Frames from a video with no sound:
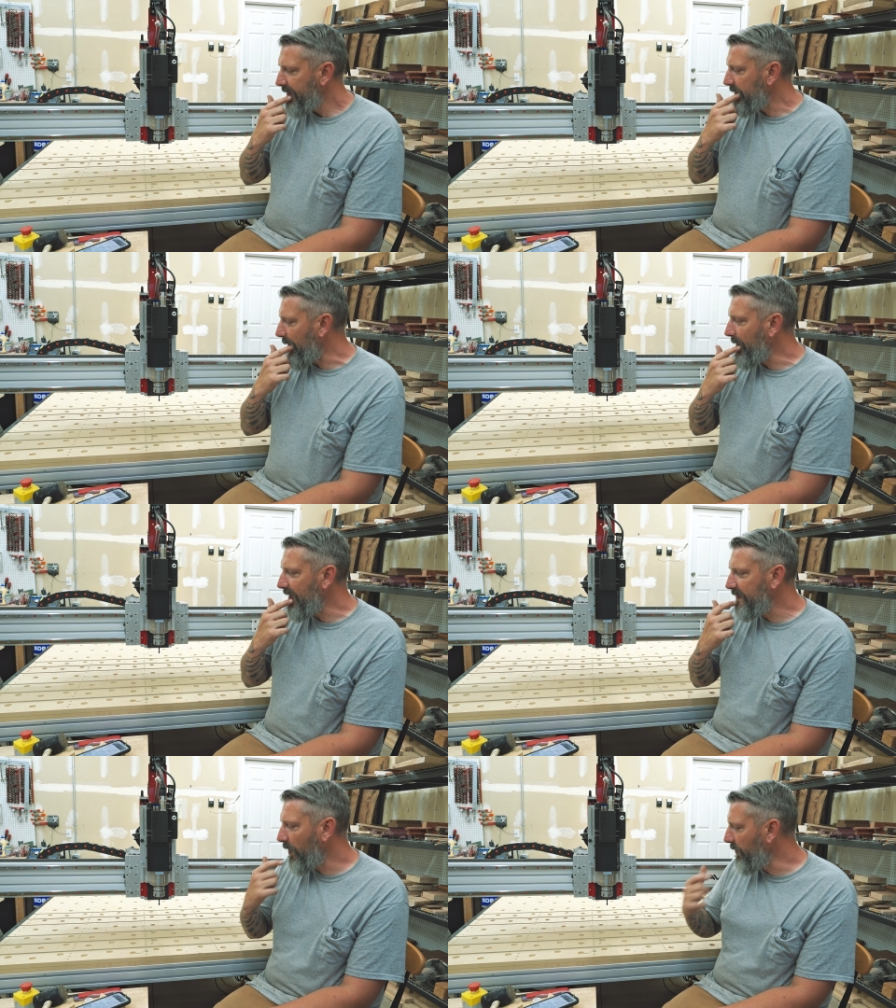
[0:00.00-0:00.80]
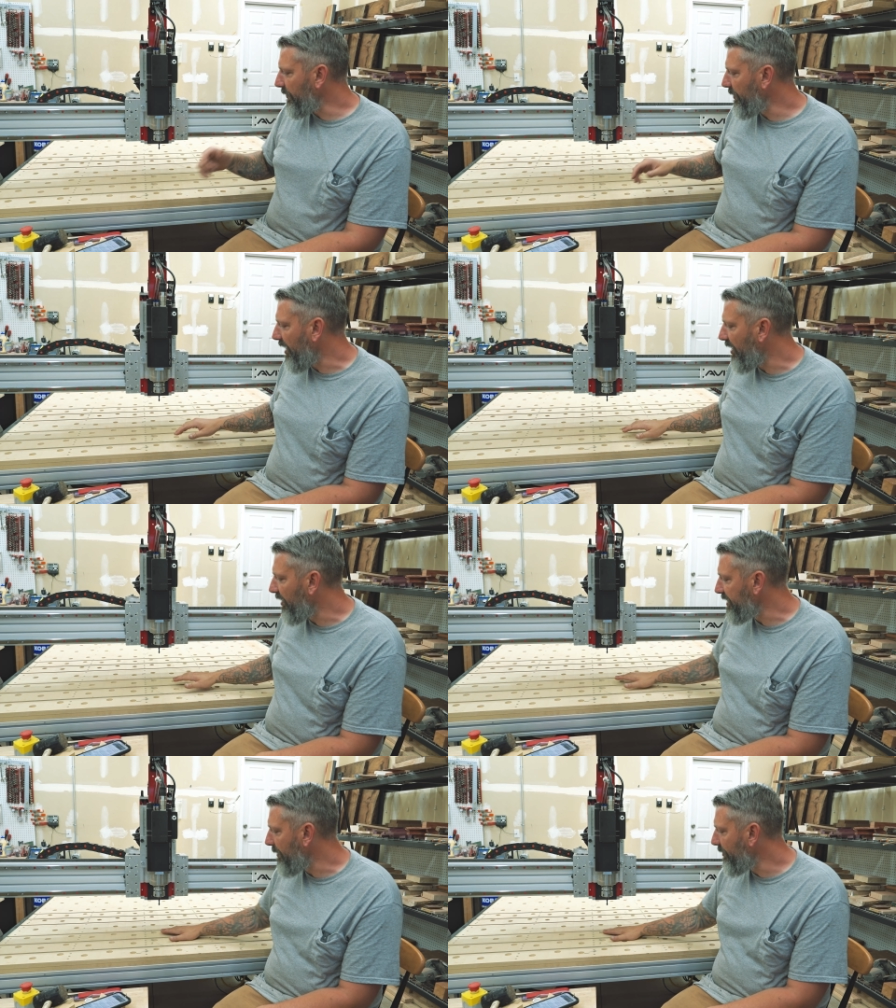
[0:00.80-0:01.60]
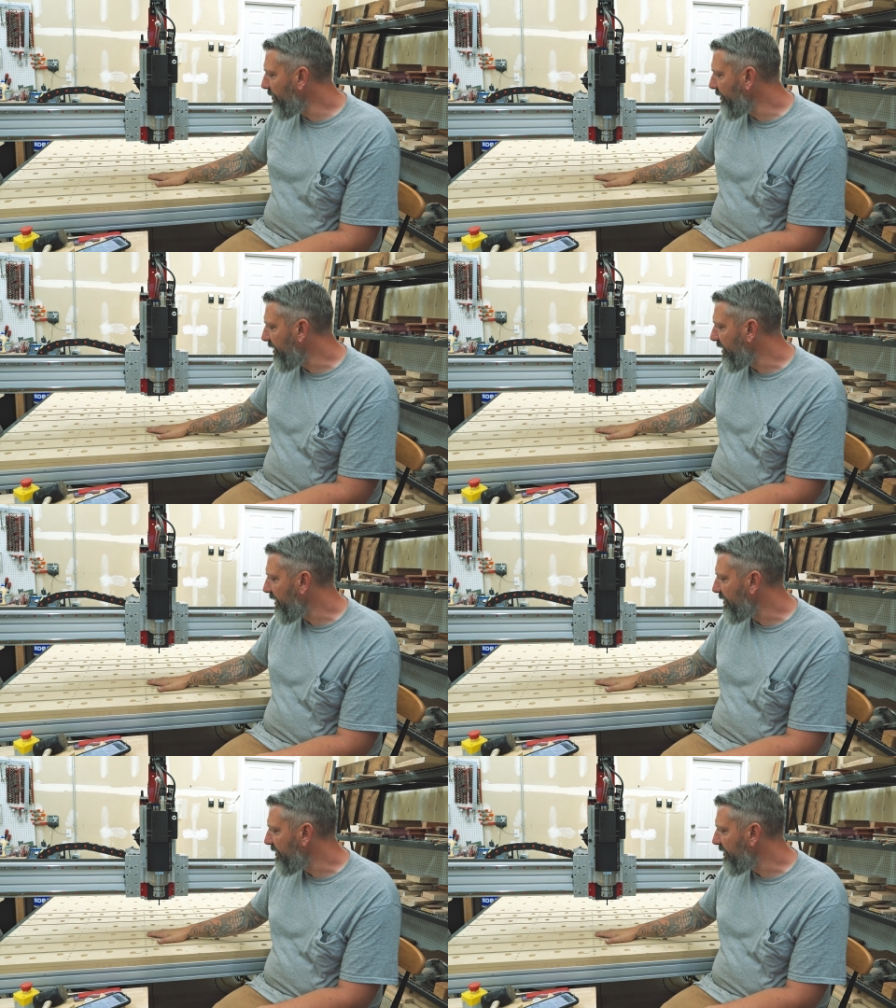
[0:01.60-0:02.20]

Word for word: So let's go through, I'll demo the,